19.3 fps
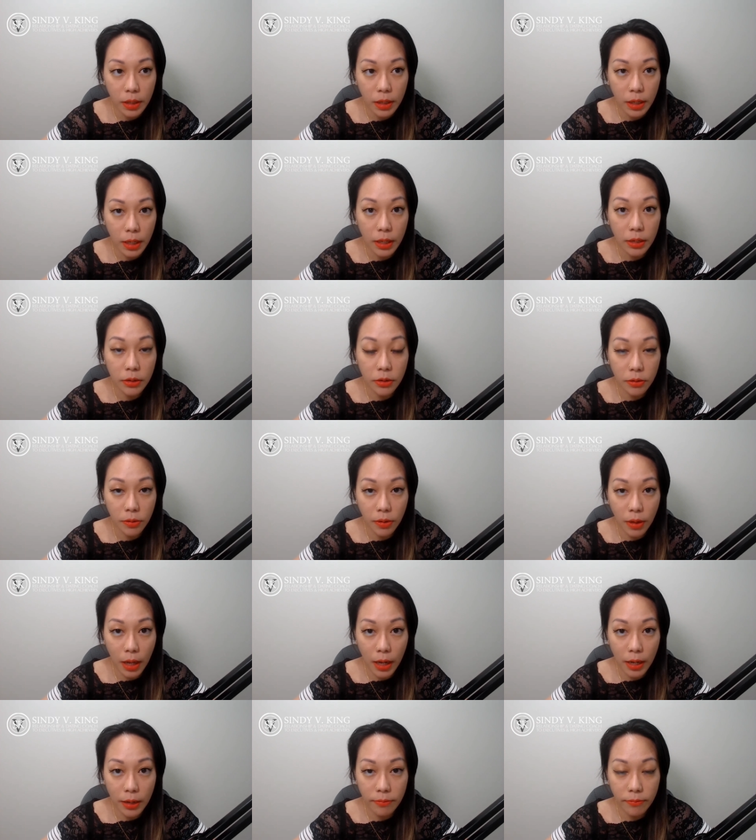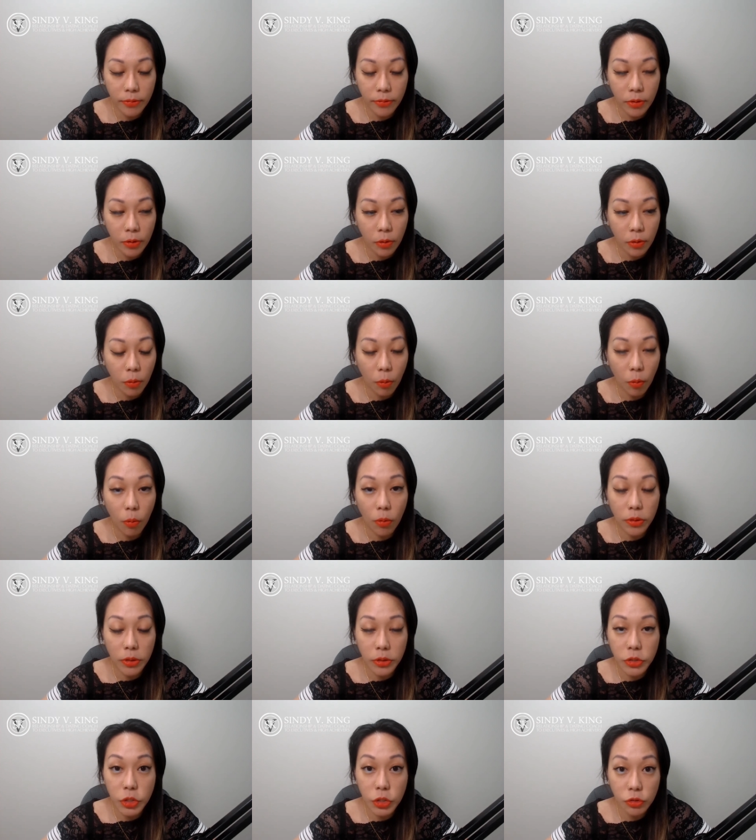in your life, or
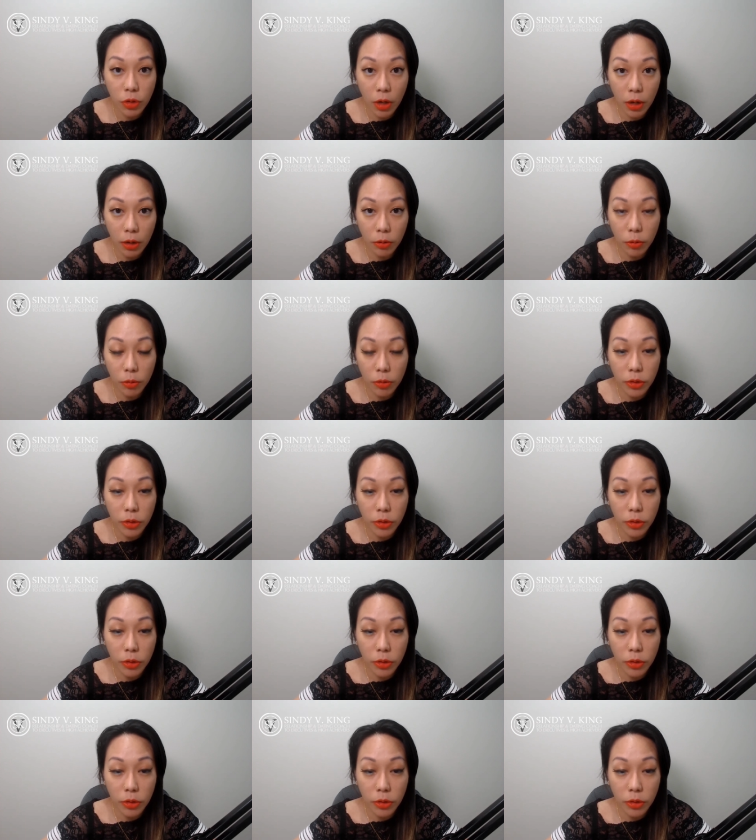the struggle